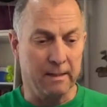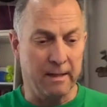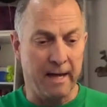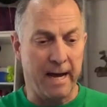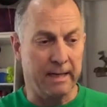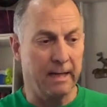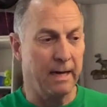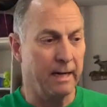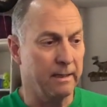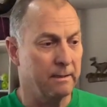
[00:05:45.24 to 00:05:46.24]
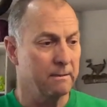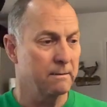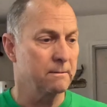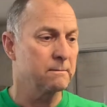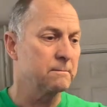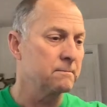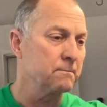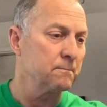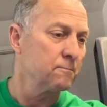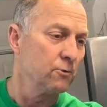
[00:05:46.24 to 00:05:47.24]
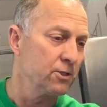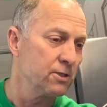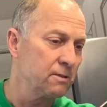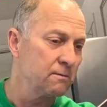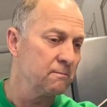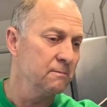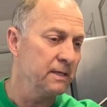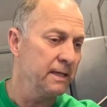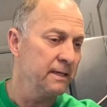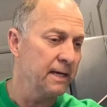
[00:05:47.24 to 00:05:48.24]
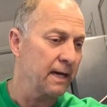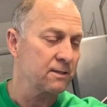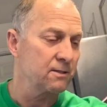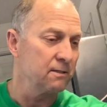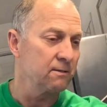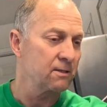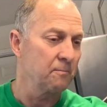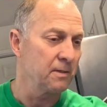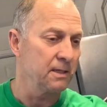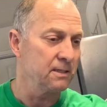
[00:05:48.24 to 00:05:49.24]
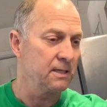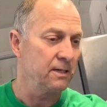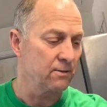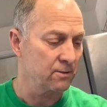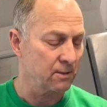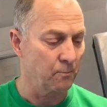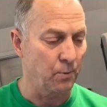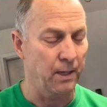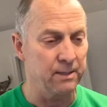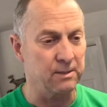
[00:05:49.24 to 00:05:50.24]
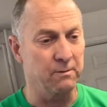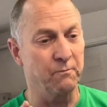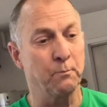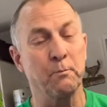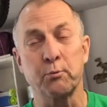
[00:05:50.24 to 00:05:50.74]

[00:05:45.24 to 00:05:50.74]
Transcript: that was indexed in some of these gears someplace and